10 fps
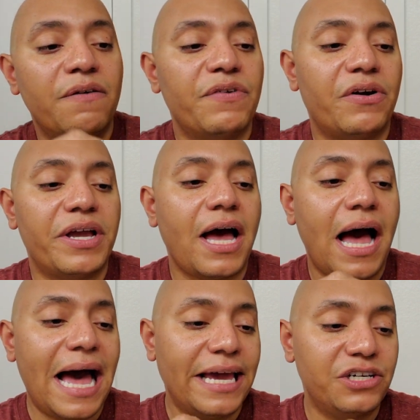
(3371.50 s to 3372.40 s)
very
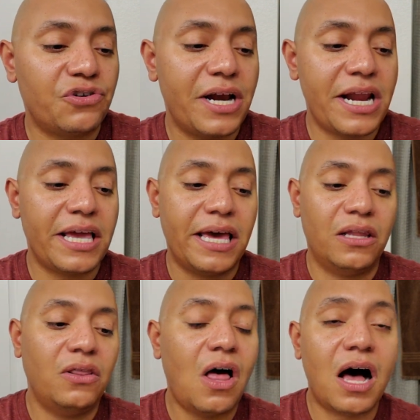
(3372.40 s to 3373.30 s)
hydrating. It
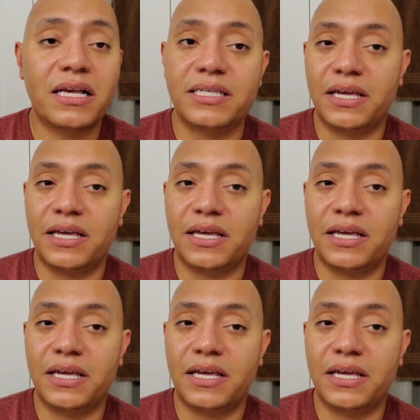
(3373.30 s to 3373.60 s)
locks